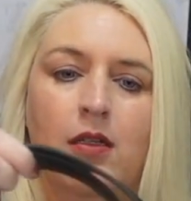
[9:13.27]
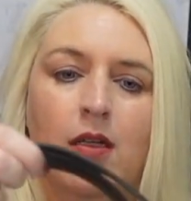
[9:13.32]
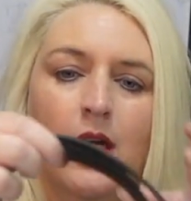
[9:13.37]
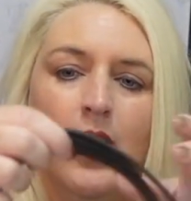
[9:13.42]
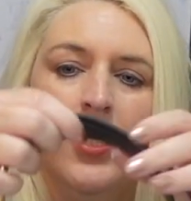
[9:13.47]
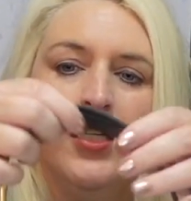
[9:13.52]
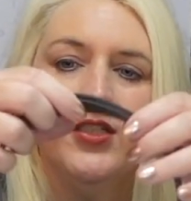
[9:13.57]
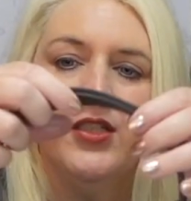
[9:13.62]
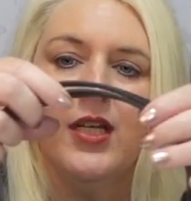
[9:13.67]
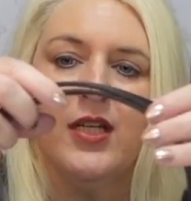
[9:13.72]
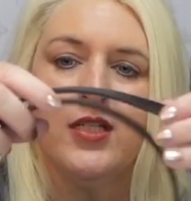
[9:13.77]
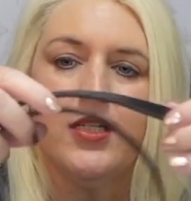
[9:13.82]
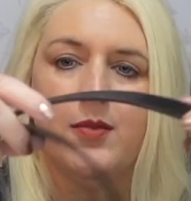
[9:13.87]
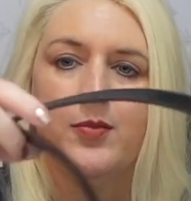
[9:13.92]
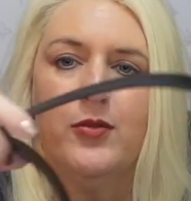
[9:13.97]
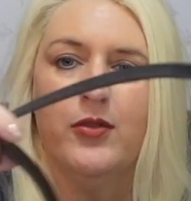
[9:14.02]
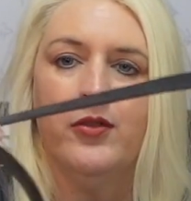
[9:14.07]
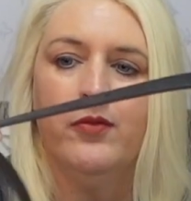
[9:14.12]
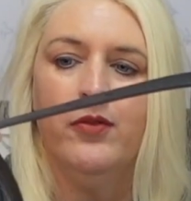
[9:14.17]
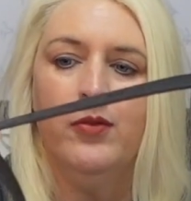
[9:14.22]

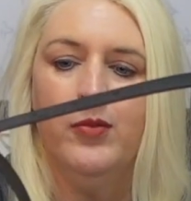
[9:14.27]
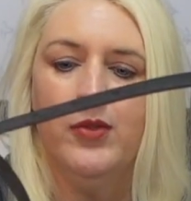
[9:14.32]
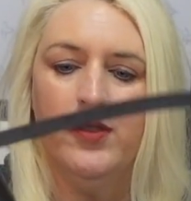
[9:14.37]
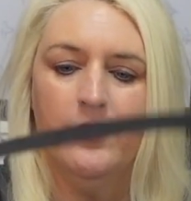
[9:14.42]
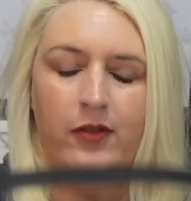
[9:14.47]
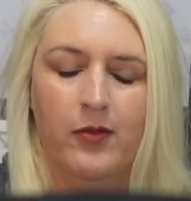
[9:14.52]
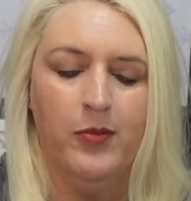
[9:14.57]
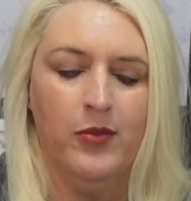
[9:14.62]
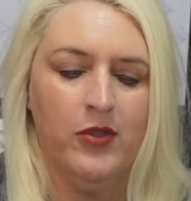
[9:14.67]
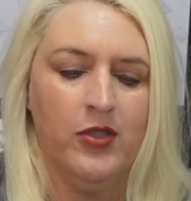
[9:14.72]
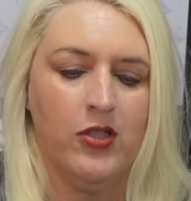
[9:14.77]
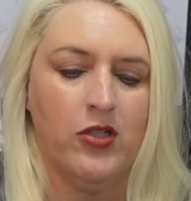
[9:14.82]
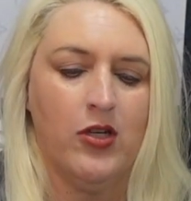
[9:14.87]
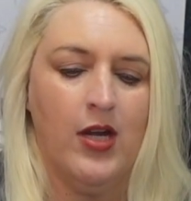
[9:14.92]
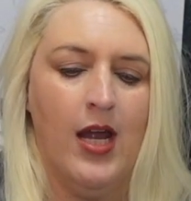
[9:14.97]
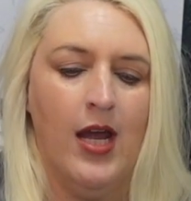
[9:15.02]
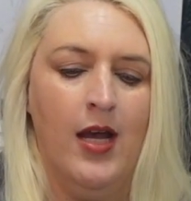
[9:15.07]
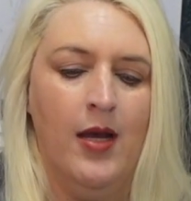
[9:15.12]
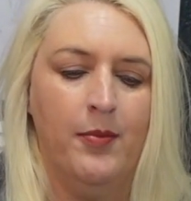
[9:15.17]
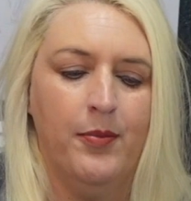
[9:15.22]
adjustable and removable
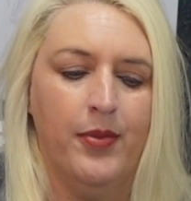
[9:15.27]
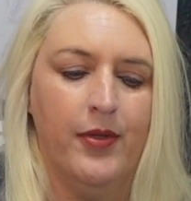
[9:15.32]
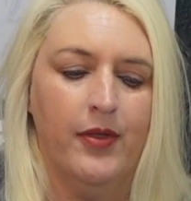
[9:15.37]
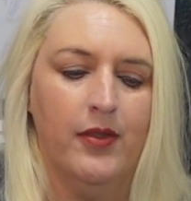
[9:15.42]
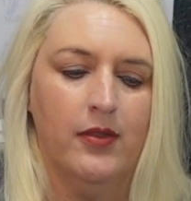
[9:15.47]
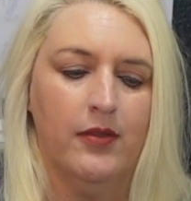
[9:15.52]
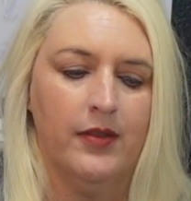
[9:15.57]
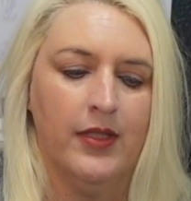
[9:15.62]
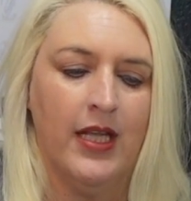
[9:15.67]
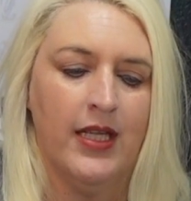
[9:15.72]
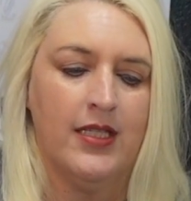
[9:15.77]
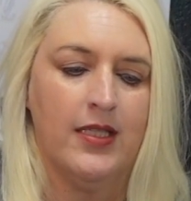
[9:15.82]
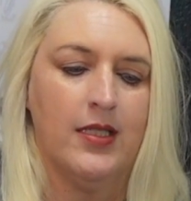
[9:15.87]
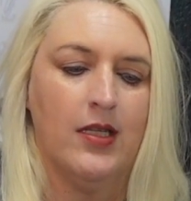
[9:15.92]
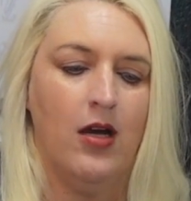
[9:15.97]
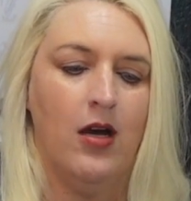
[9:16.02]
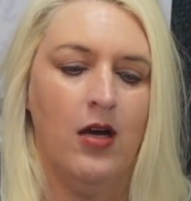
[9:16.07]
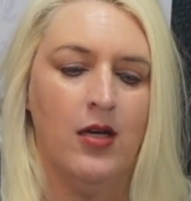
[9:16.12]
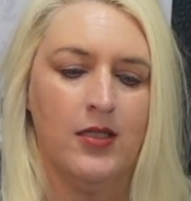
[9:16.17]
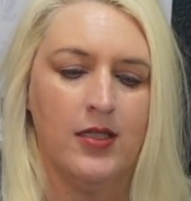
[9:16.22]
strap. That's
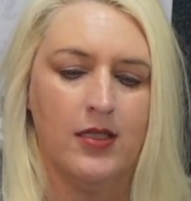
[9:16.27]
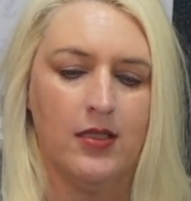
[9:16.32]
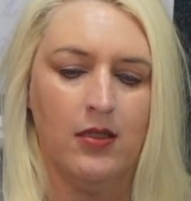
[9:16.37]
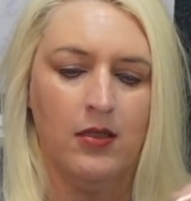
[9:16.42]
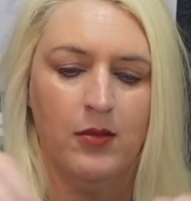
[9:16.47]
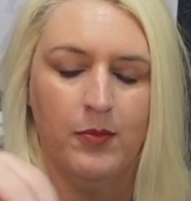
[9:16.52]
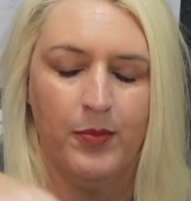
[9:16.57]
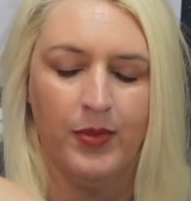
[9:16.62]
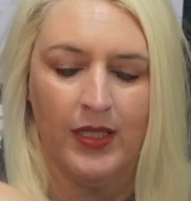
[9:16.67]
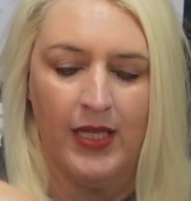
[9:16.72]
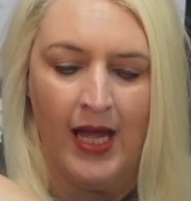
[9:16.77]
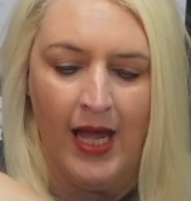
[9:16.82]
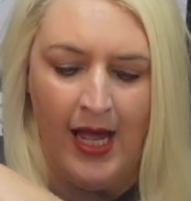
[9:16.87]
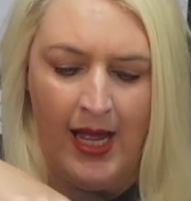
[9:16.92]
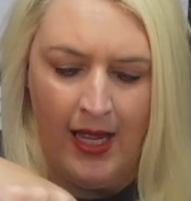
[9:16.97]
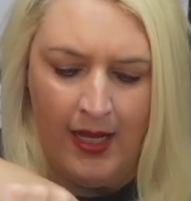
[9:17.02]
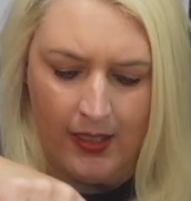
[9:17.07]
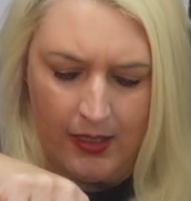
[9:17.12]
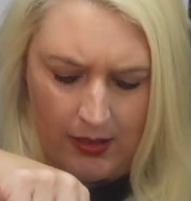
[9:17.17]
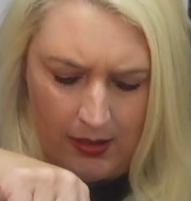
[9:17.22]
also
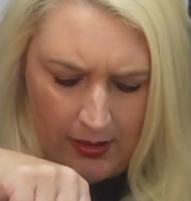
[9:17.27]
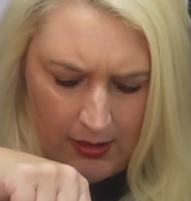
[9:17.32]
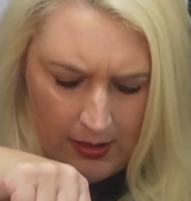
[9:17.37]
black.